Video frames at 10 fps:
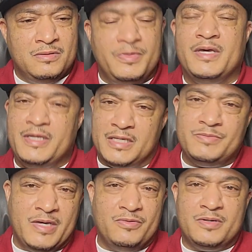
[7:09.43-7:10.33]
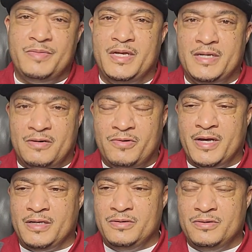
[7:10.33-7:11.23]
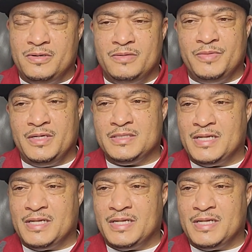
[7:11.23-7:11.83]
me and Guess Man would have made that right, you know what I mean?